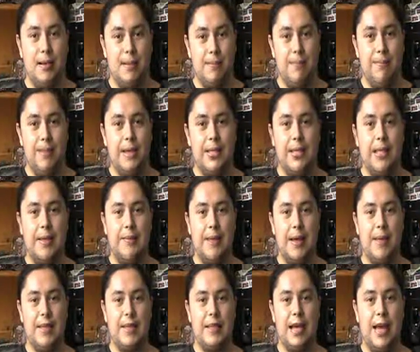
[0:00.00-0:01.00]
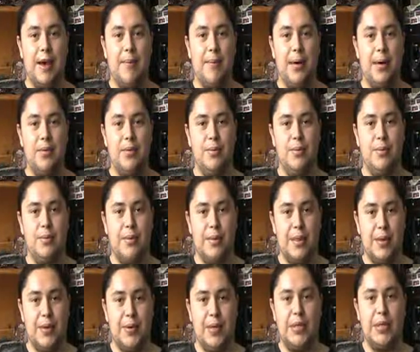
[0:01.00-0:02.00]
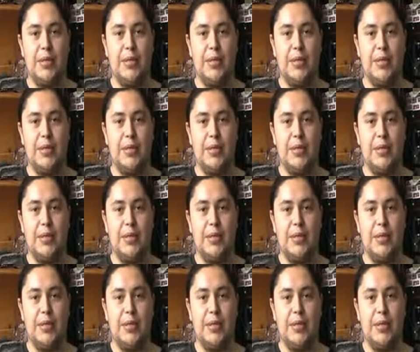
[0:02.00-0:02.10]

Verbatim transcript: Best thing about scale model, there is